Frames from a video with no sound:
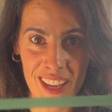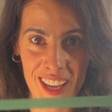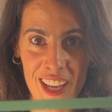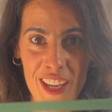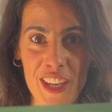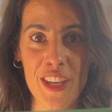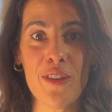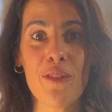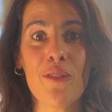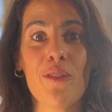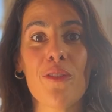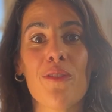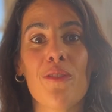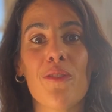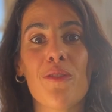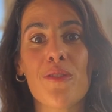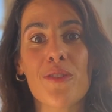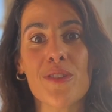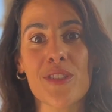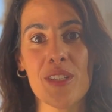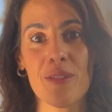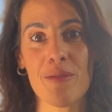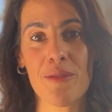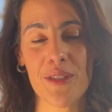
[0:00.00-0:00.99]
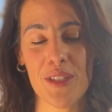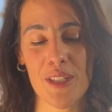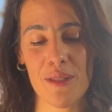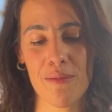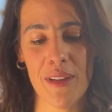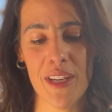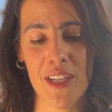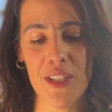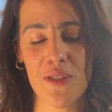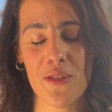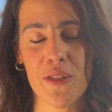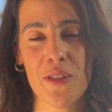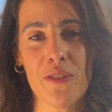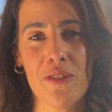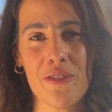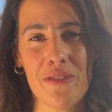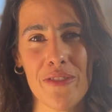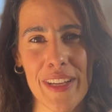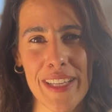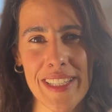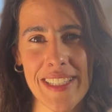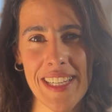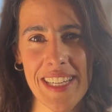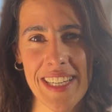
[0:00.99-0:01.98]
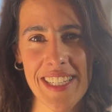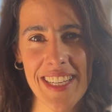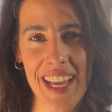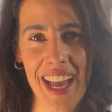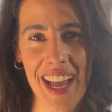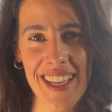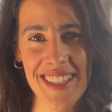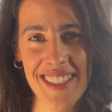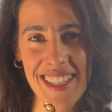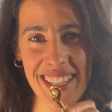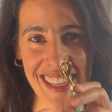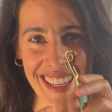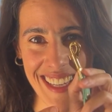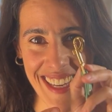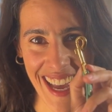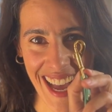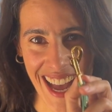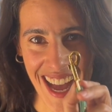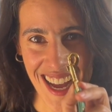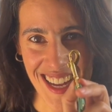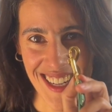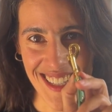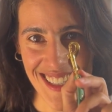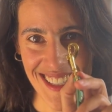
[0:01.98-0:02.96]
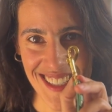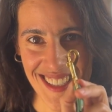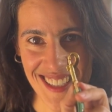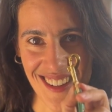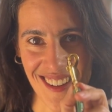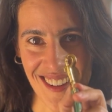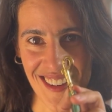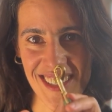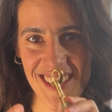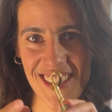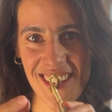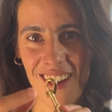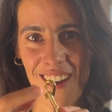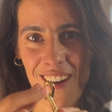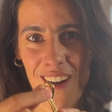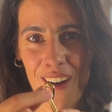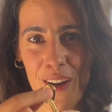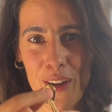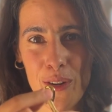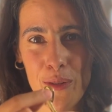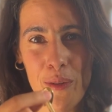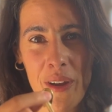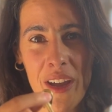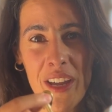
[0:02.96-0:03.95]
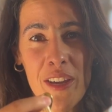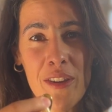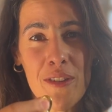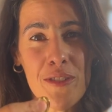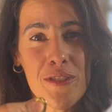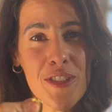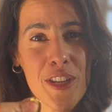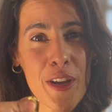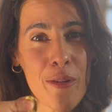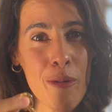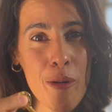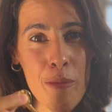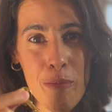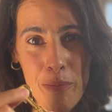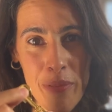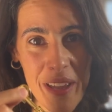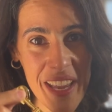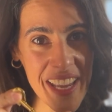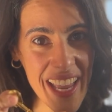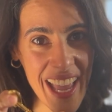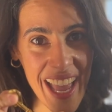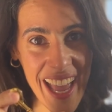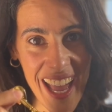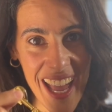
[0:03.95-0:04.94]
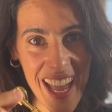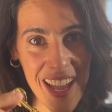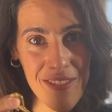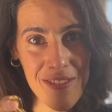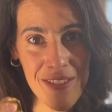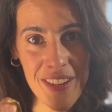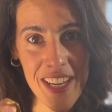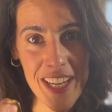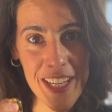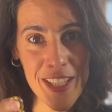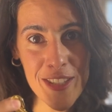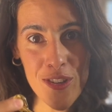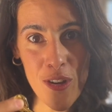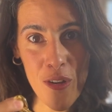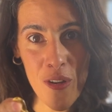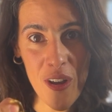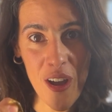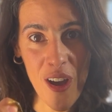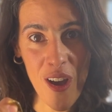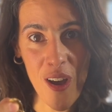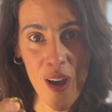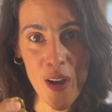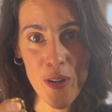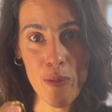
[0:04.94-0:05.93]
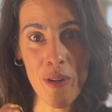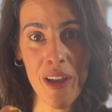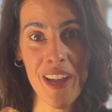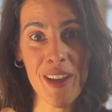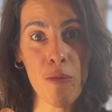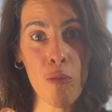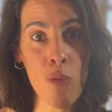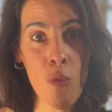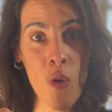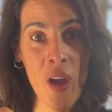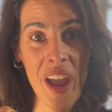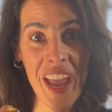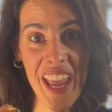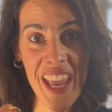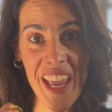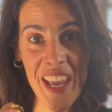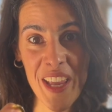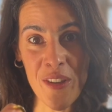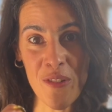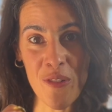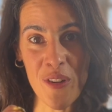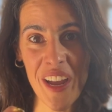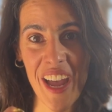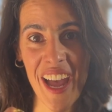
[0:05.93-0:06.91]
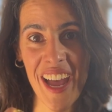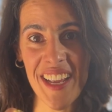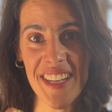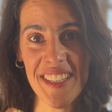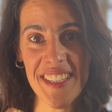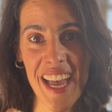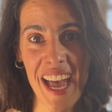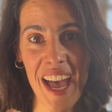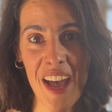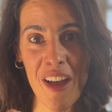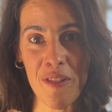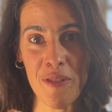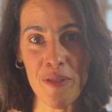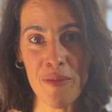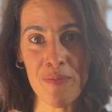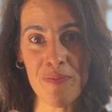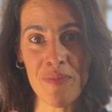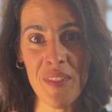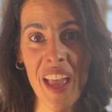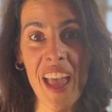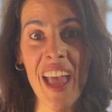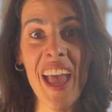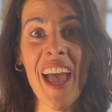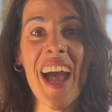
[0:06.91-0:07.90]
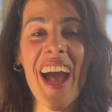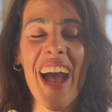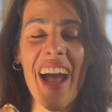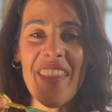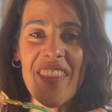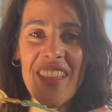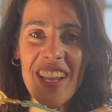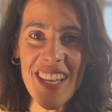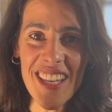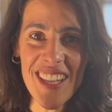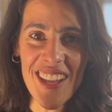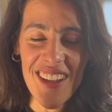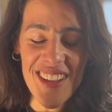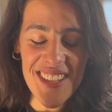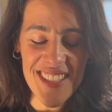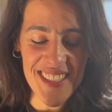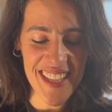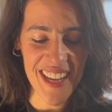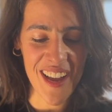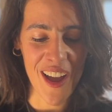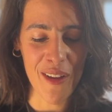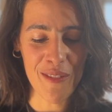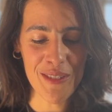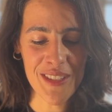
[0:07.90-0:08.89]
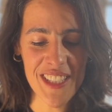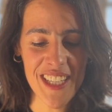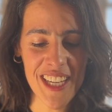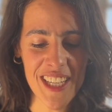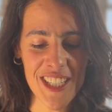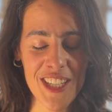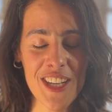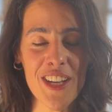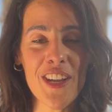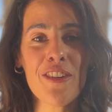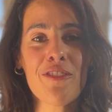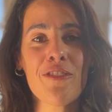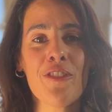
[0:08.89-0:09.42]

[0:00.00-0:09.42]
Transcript: You also want to make sure your fixed leash has cat-sized hardware. You don't want big, heavy dog hardware weighing your cat down. And the last thing I would say to look